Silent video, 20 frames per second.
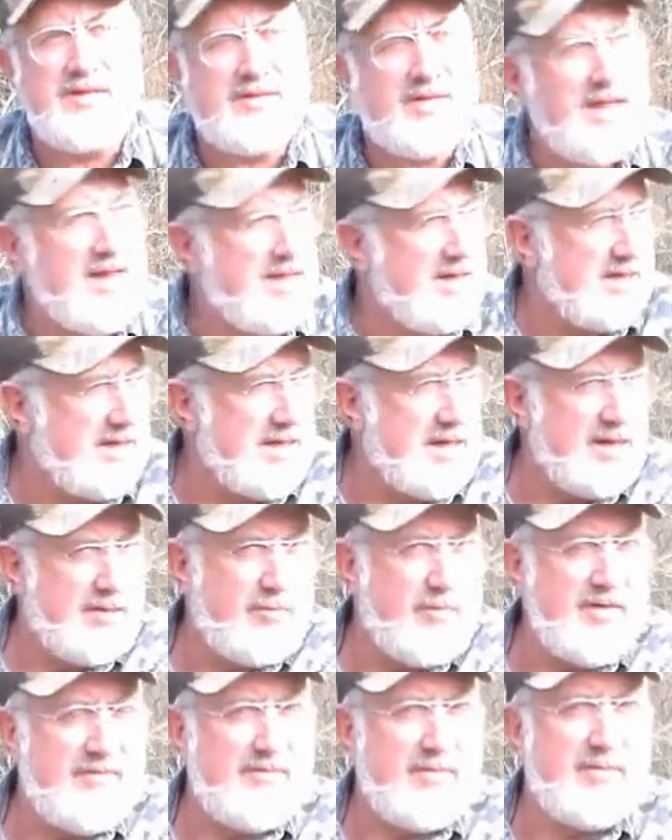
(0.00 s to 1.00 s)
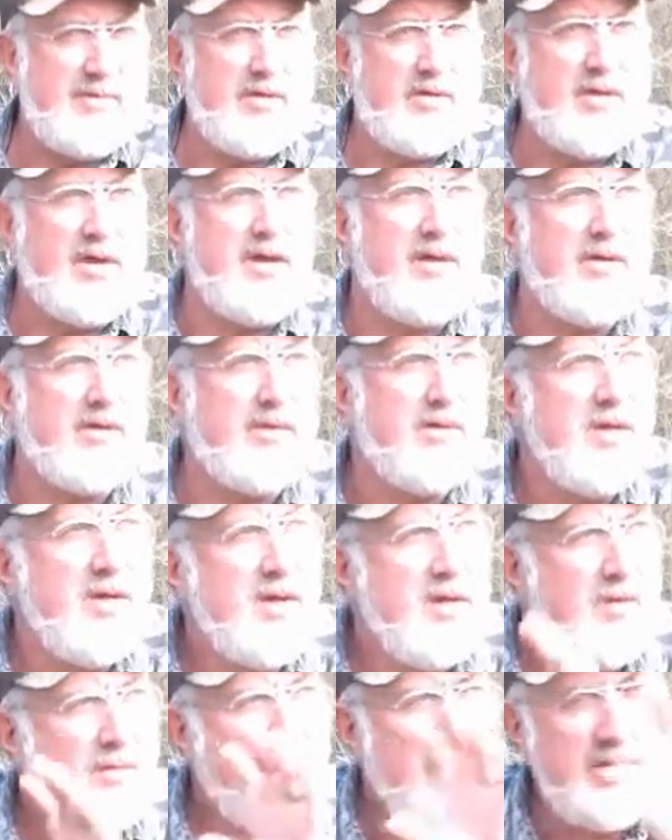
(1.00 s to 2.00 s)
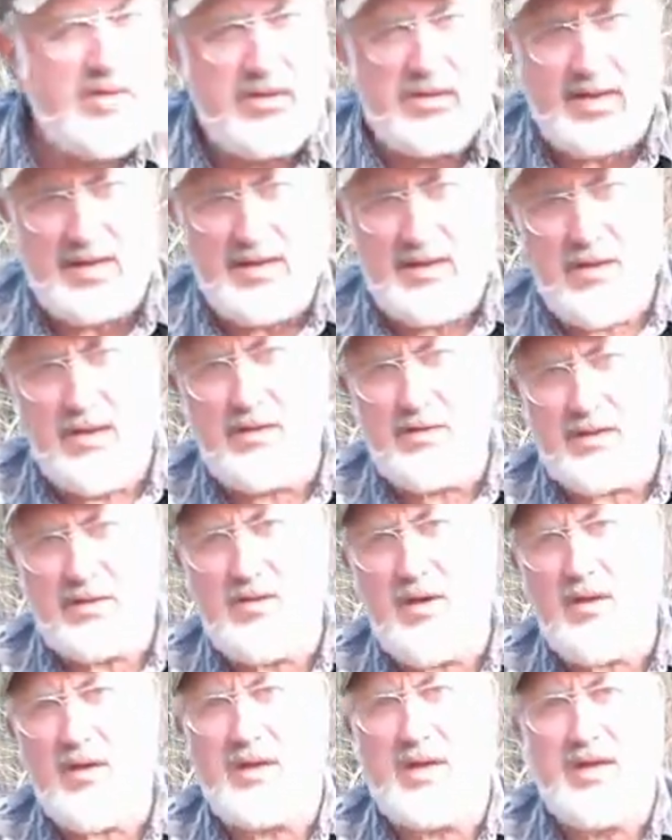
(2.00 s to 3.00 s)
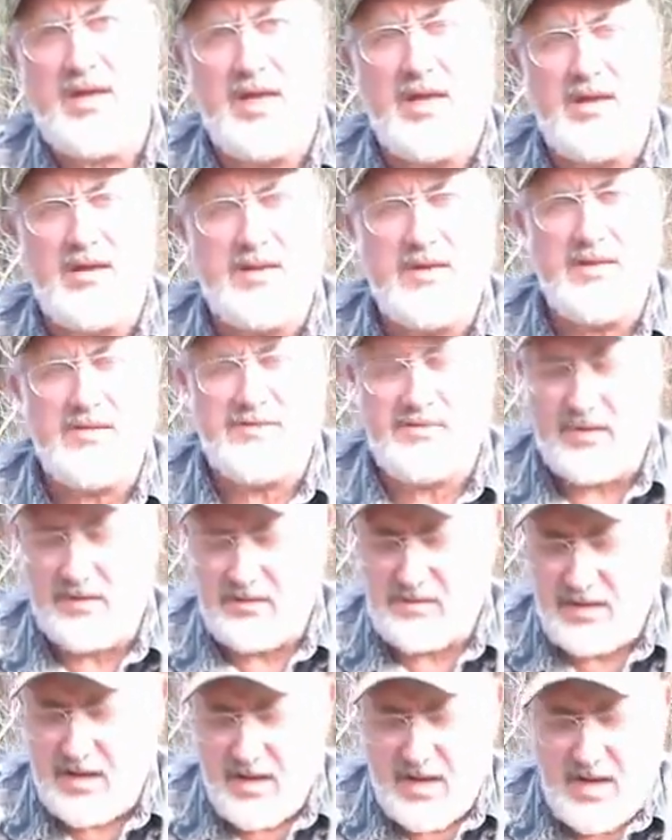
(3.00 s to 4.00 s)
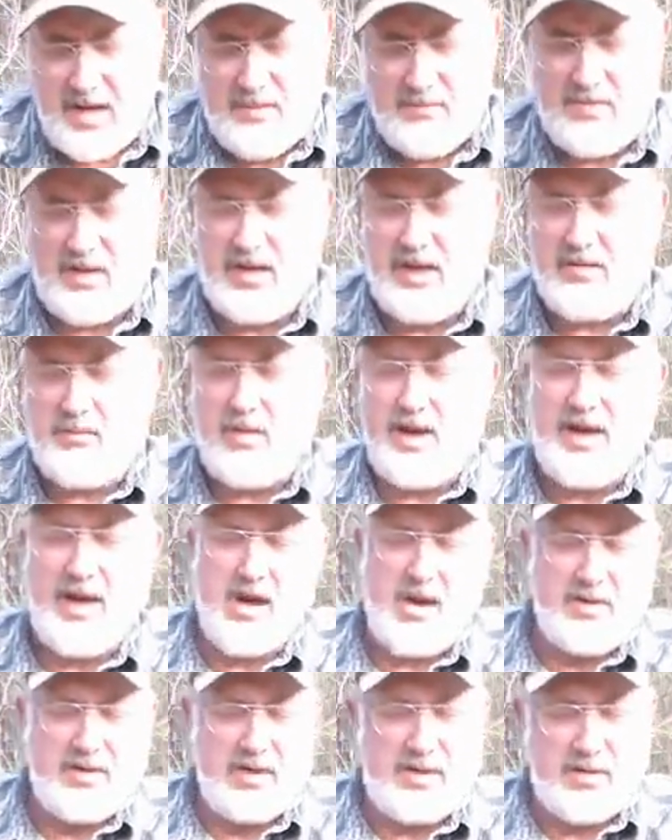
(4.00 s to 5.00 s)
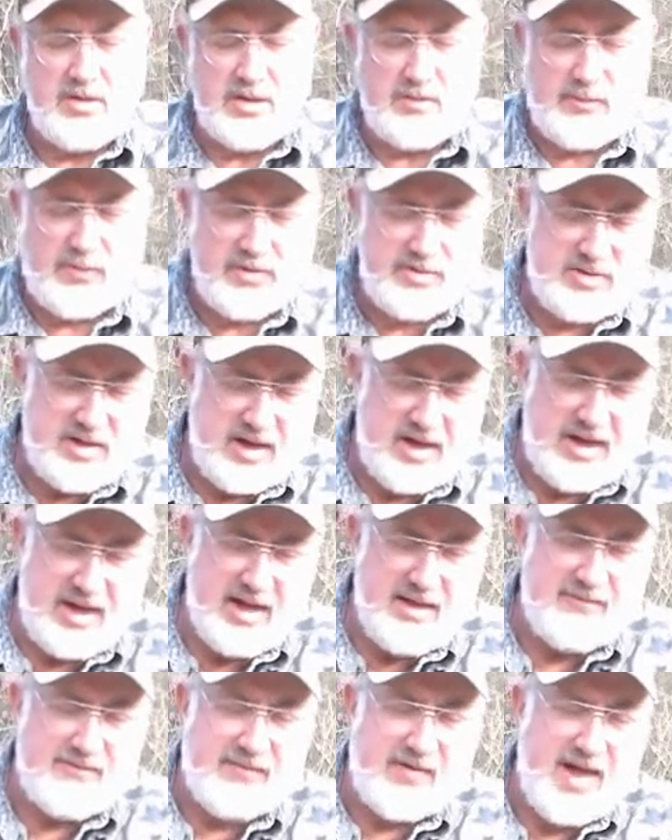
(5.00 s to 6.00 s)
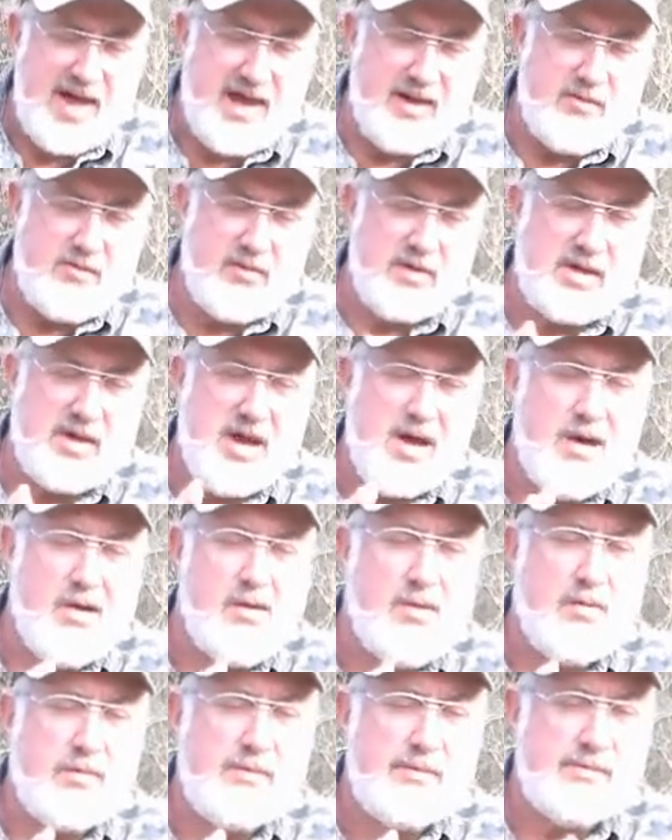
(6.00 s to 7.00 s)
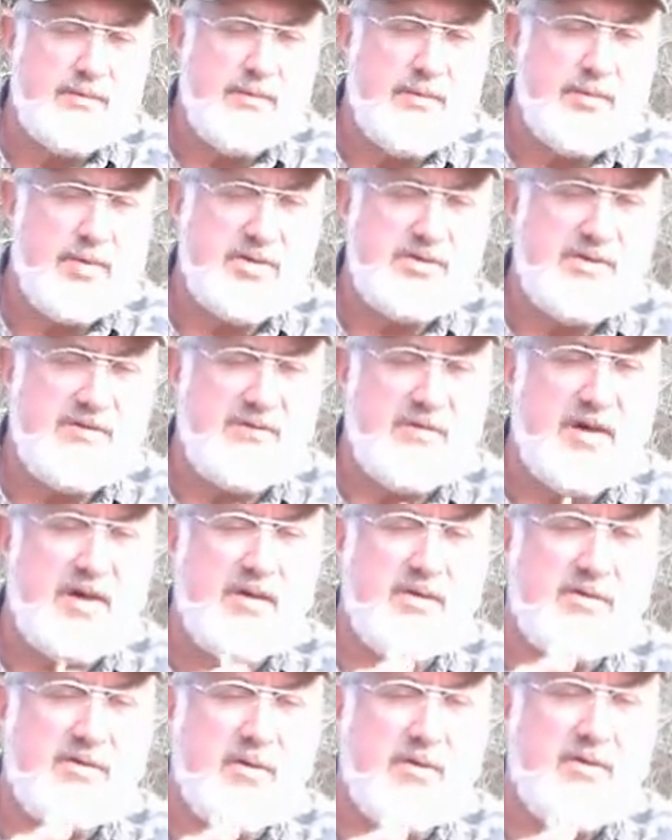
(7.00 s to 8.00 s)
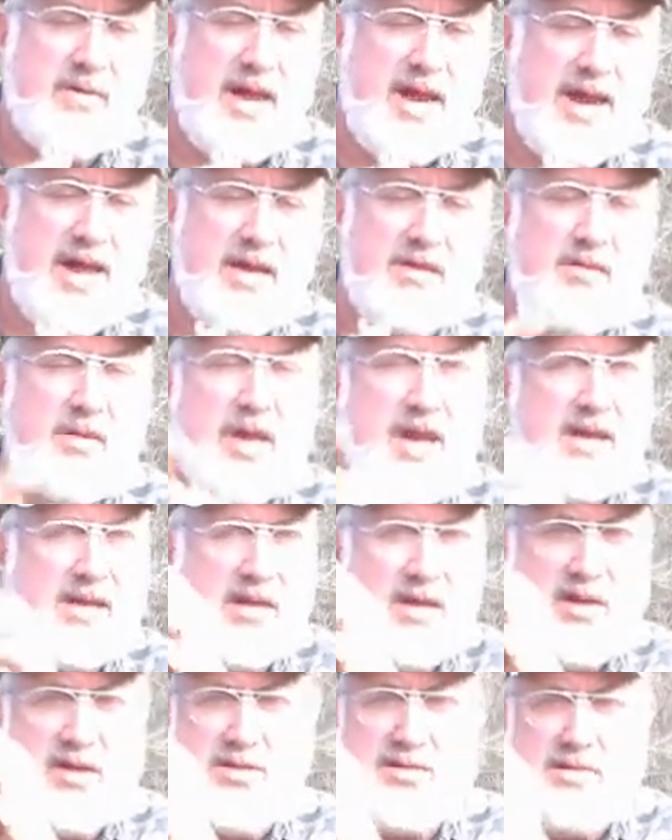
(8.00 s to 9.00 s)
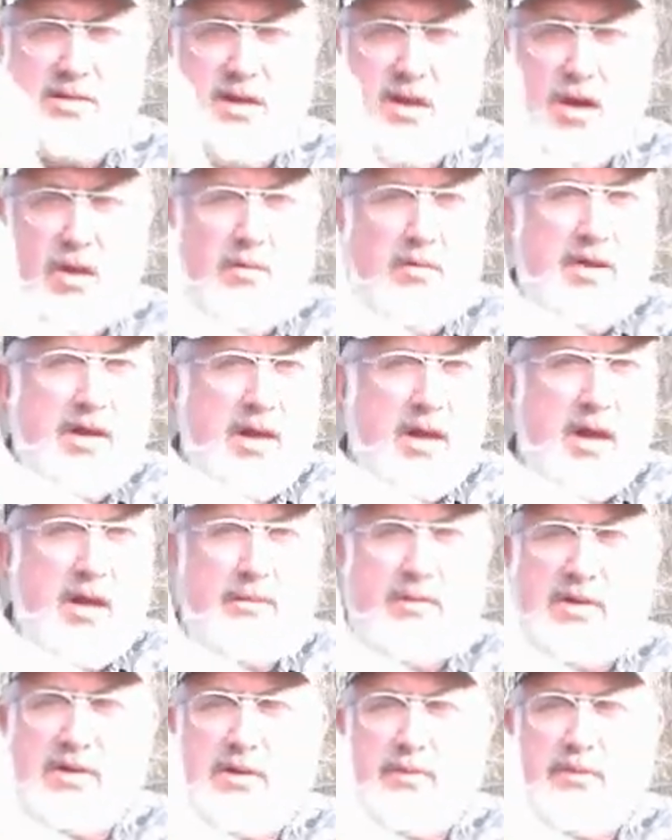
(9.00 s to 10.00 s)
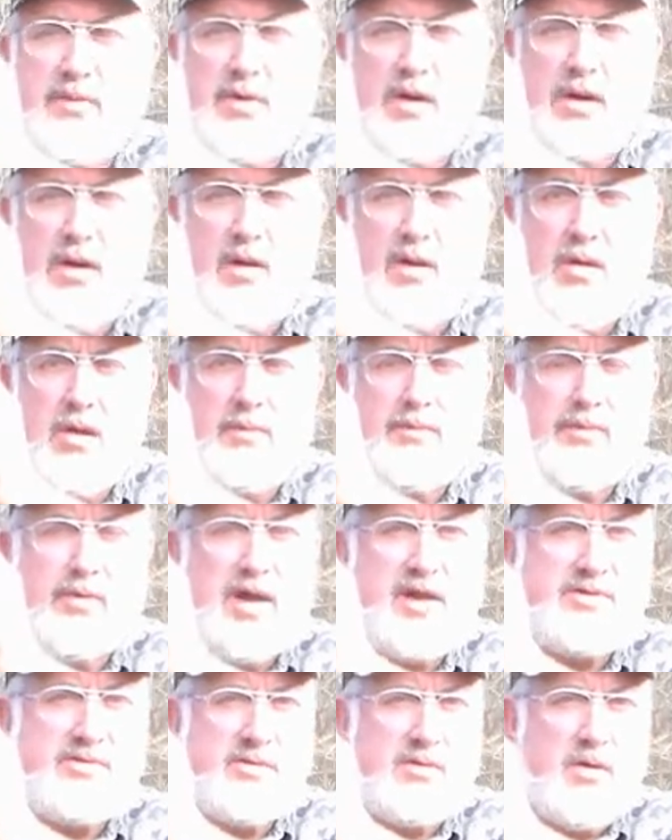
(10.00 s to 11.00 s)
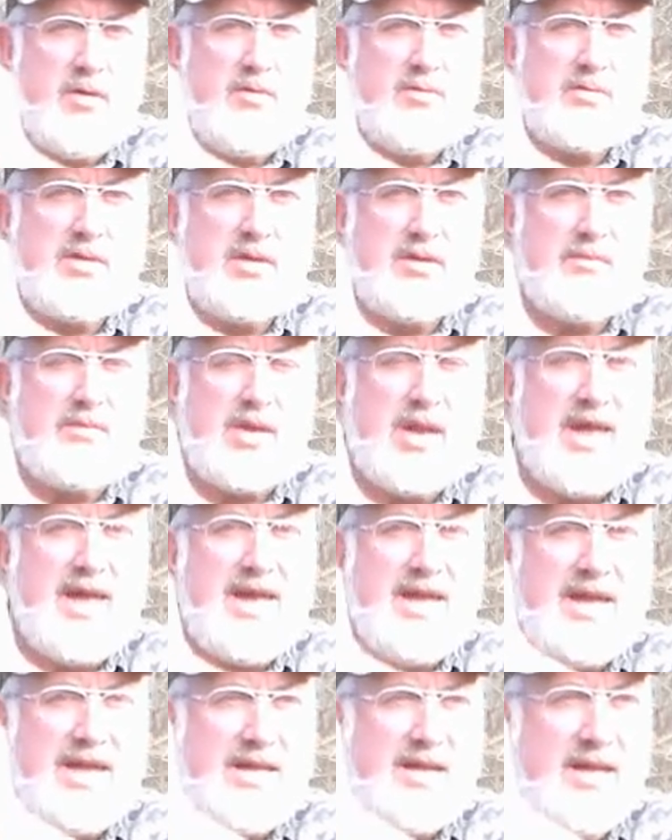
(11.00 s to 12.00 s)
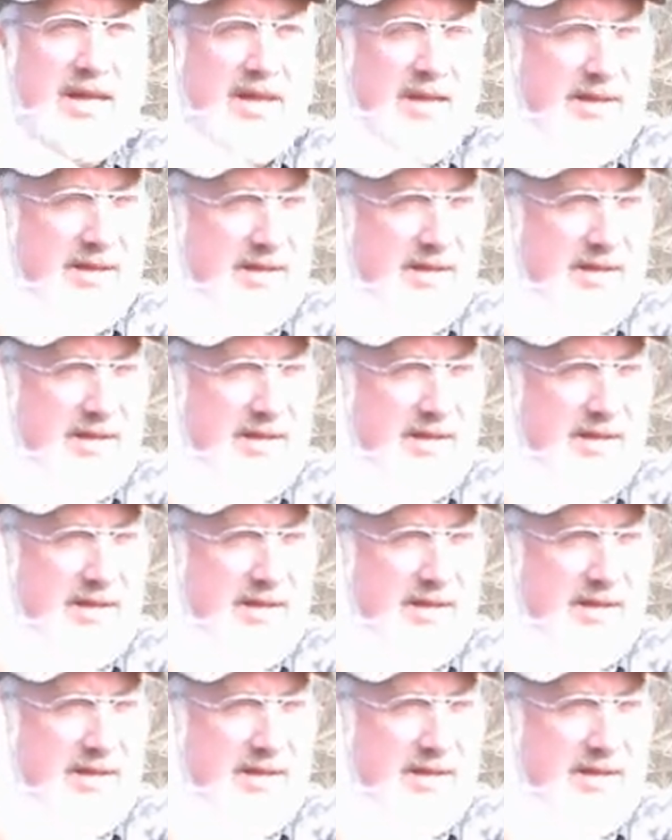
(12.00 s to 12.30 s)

this thing, to get it away from your ear where you can hear the turkey at a distance. But anyway, all you do is put your hand flat on the call, put your fingers on the handle like this, hold it up, and you put hard pressure onto the blade.